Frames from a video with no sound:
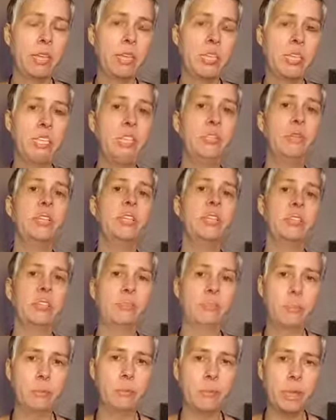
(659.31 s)
a decrease in
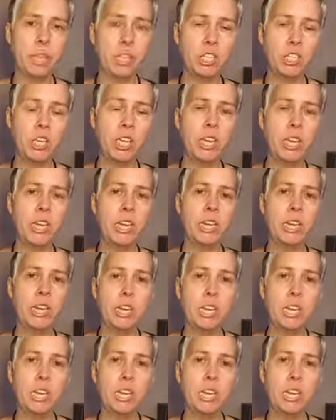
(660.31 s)
inflammation and an